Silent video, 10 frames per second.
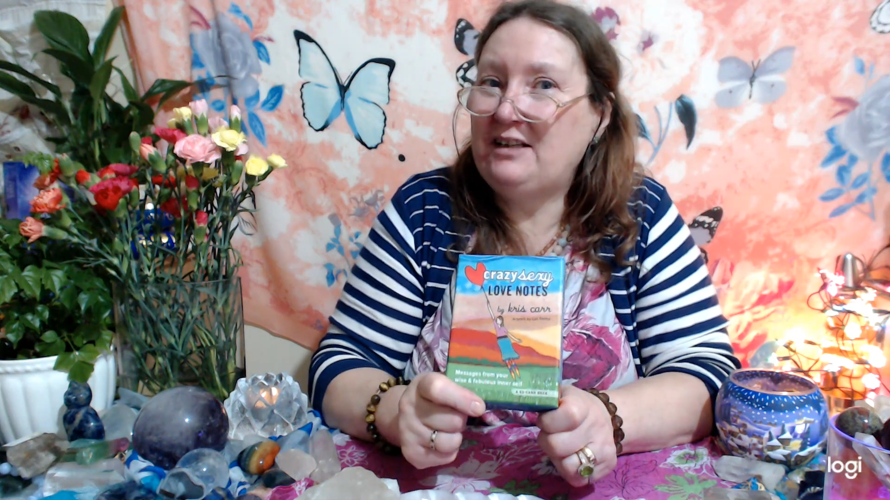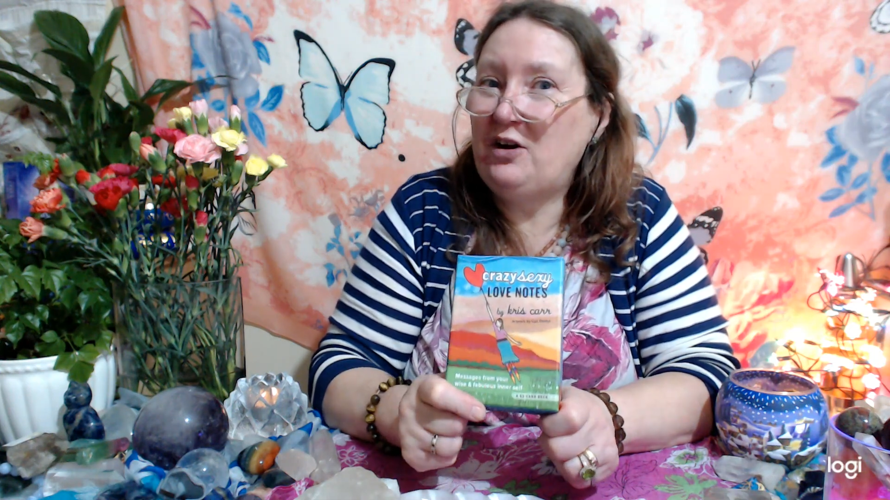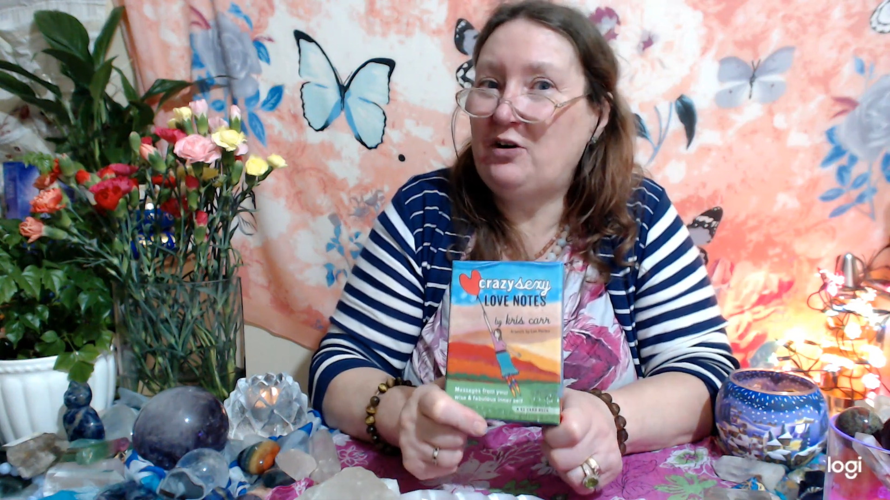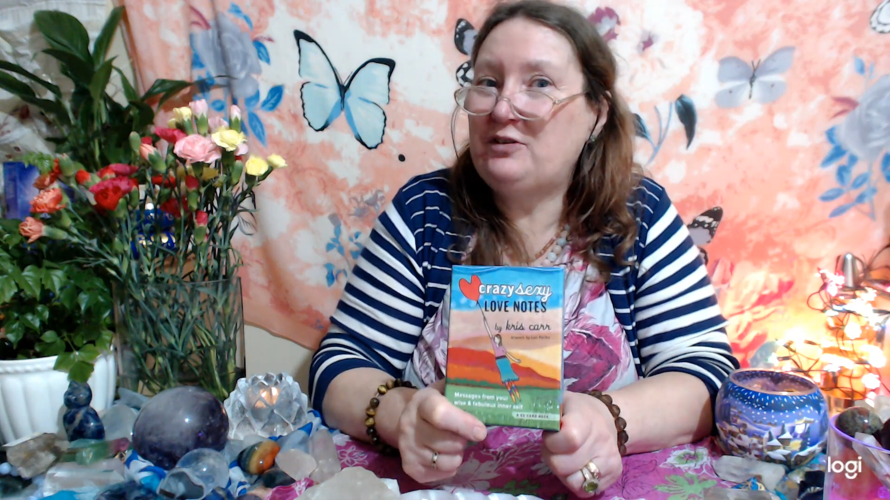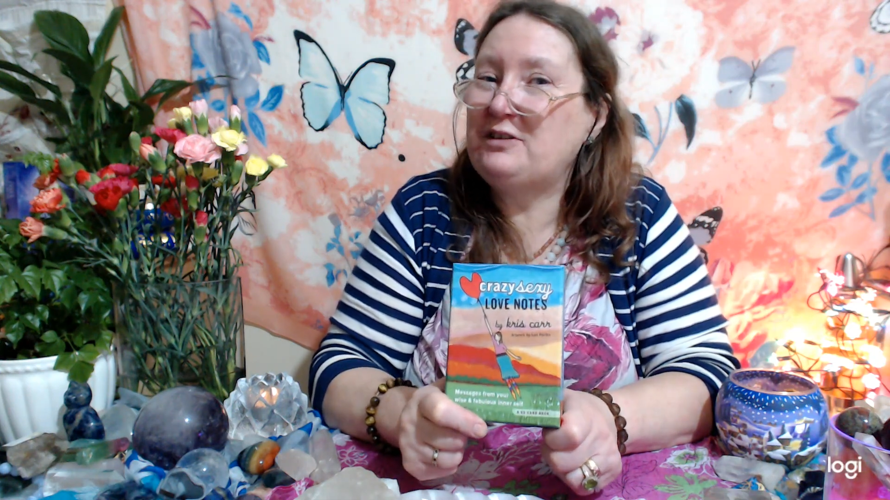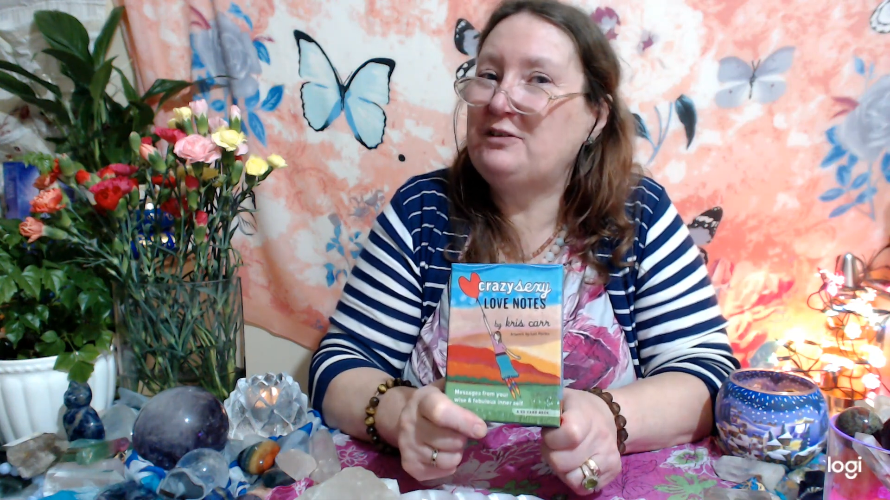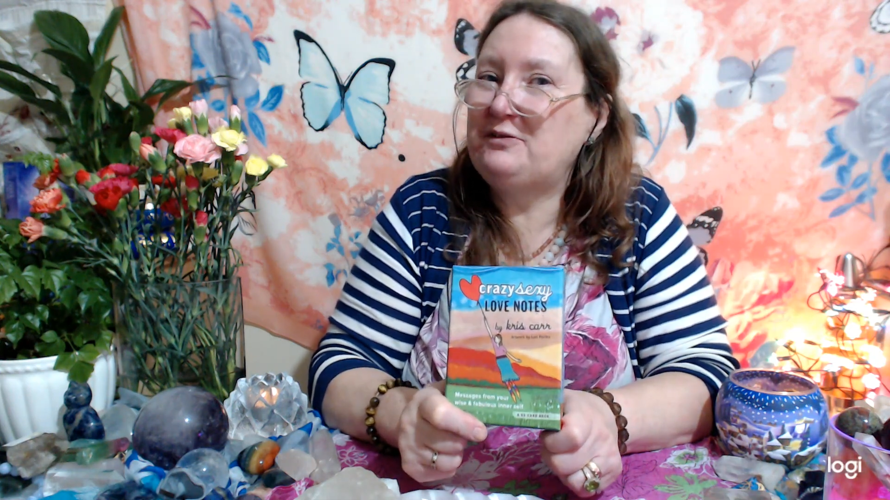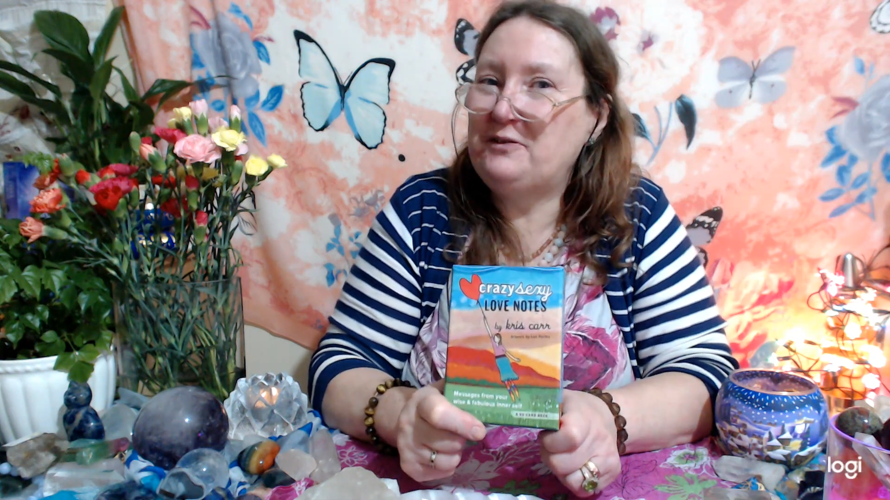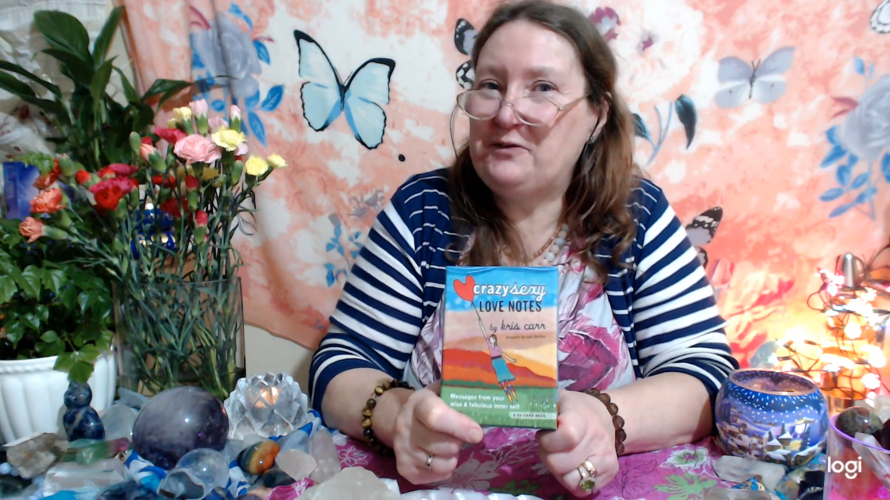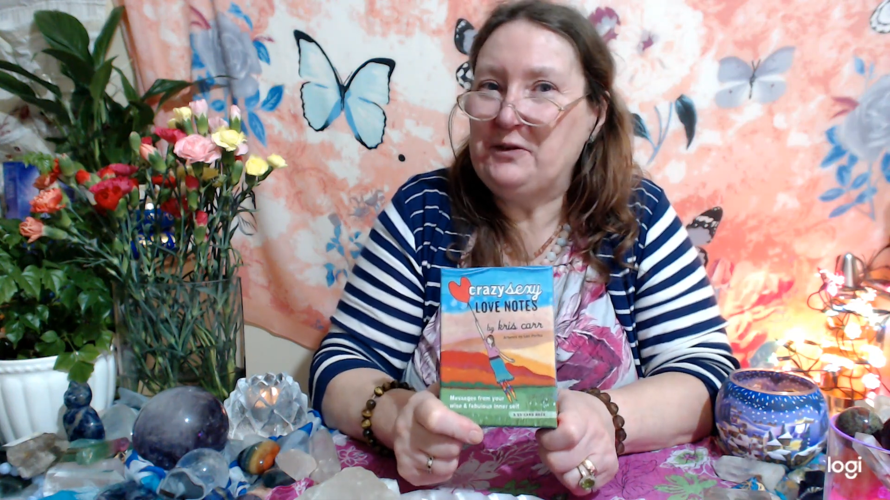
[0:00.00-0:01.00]
Oracle
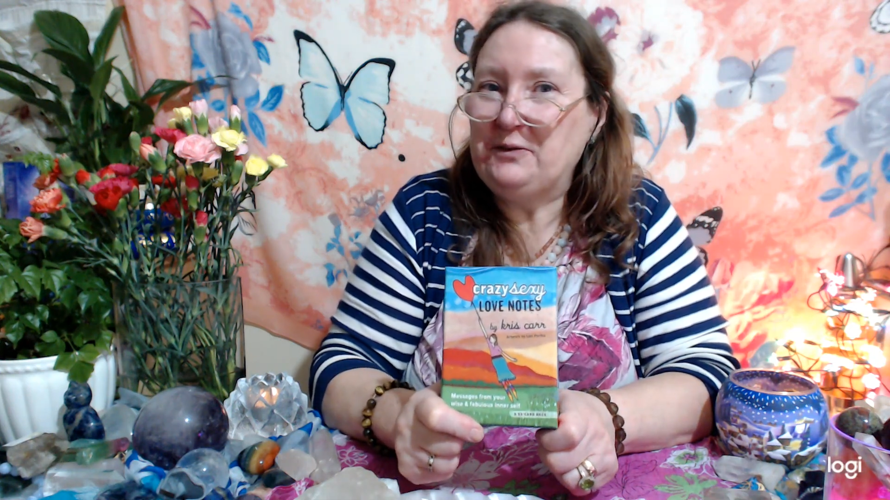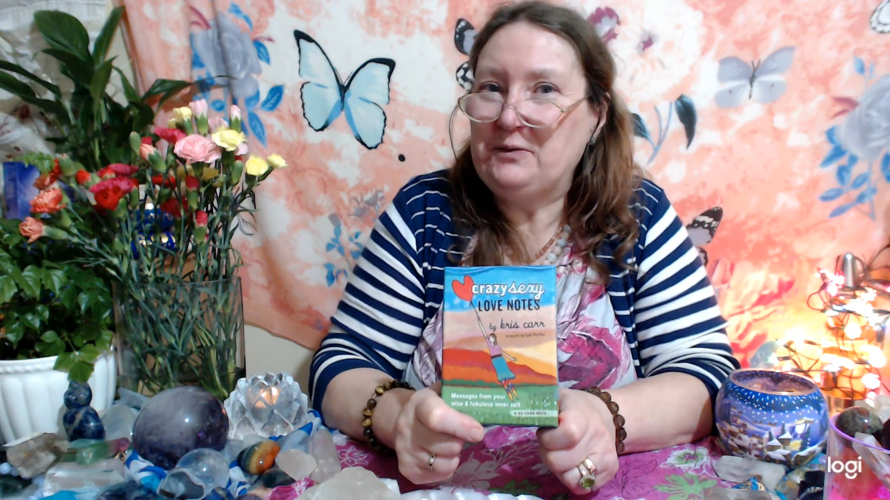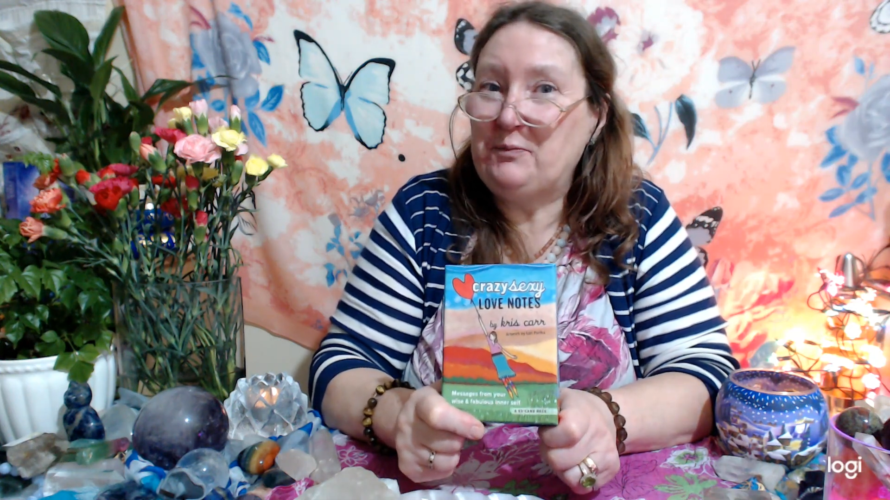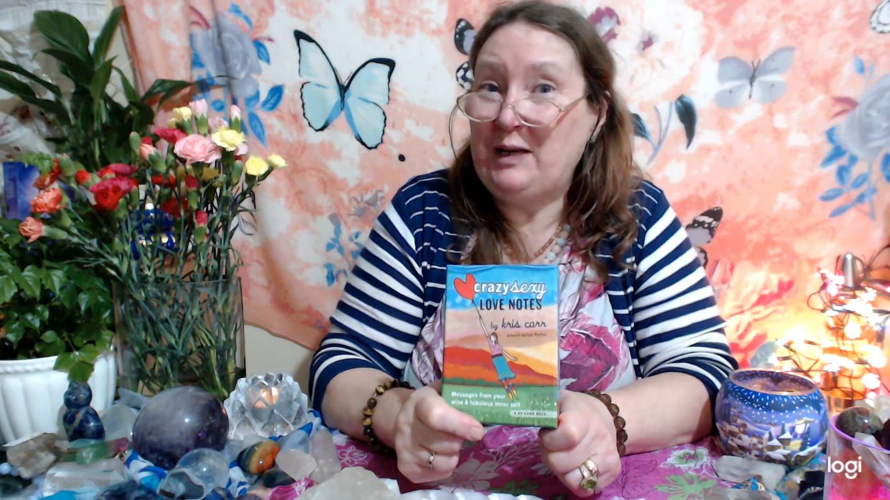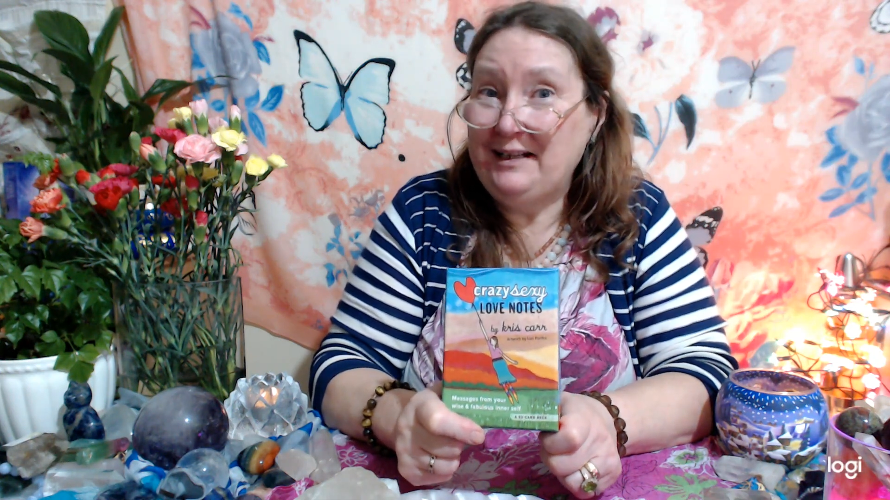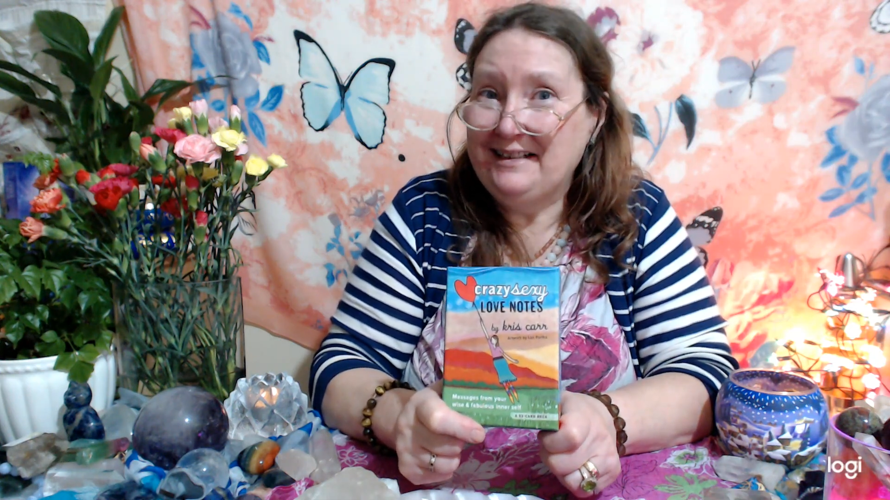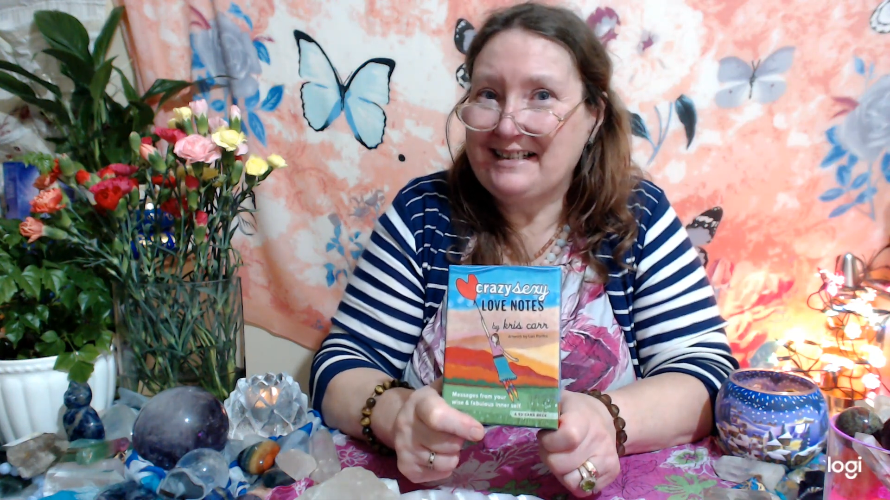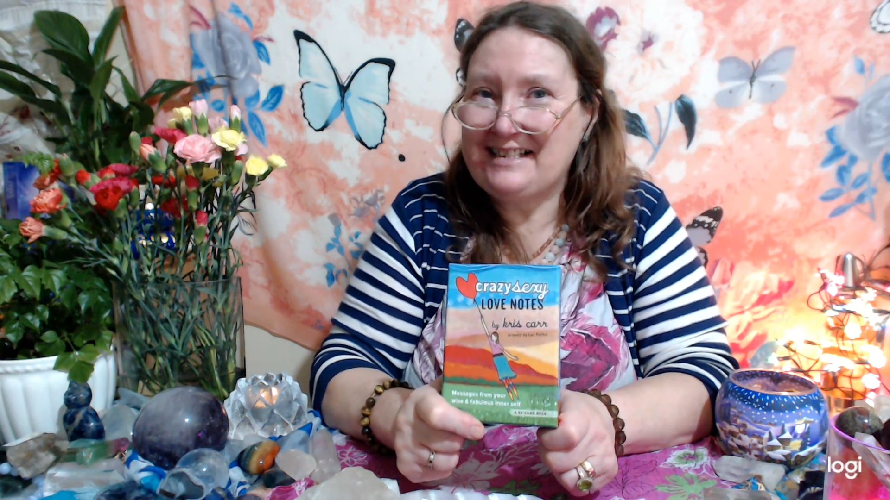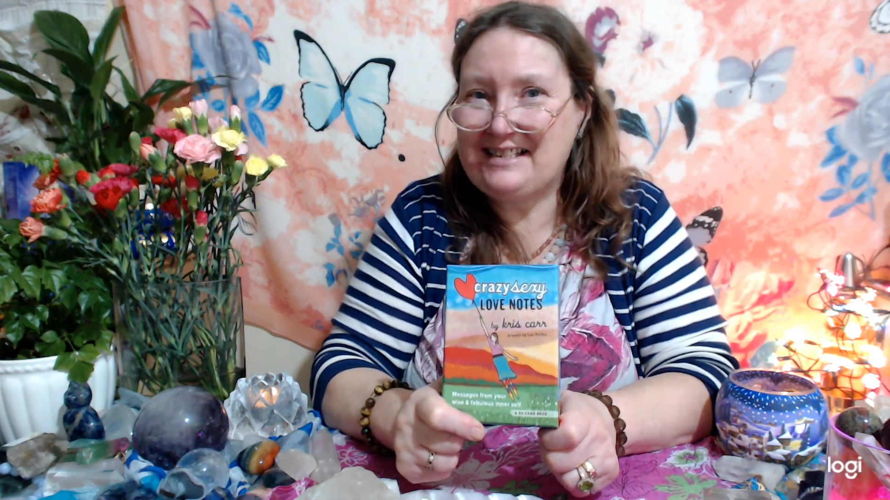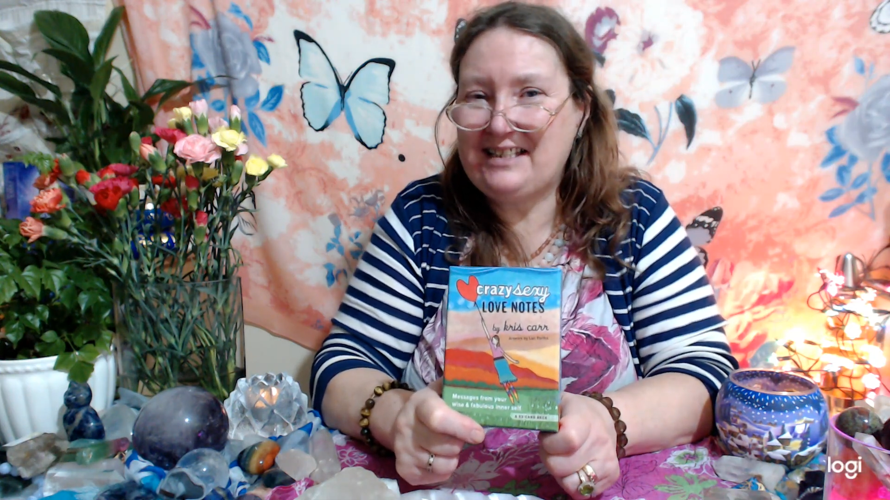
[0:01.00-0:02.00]
Review
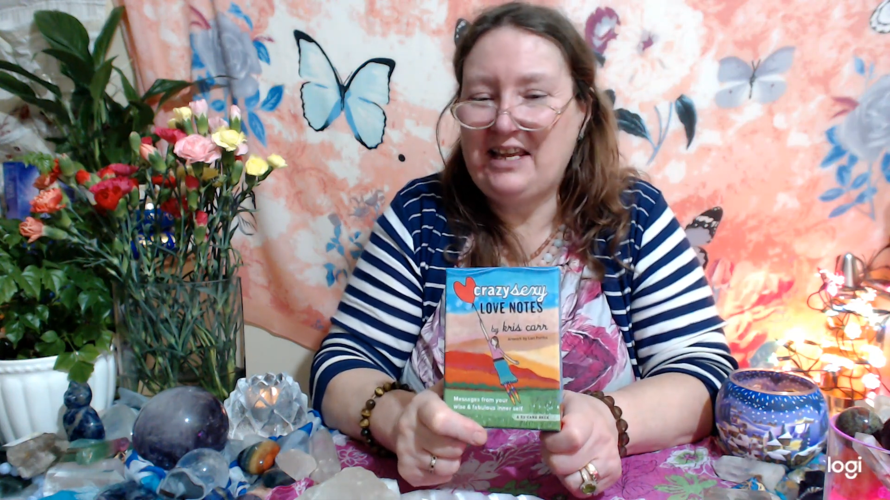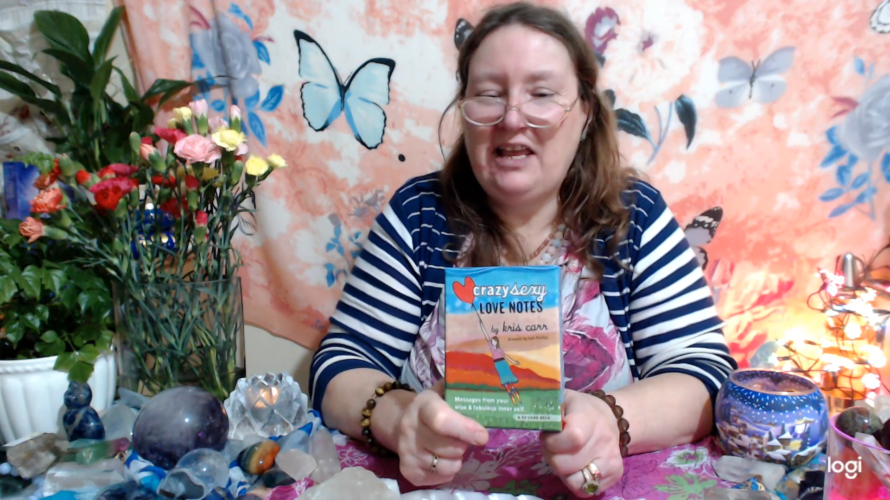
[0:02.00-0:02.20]
playlist.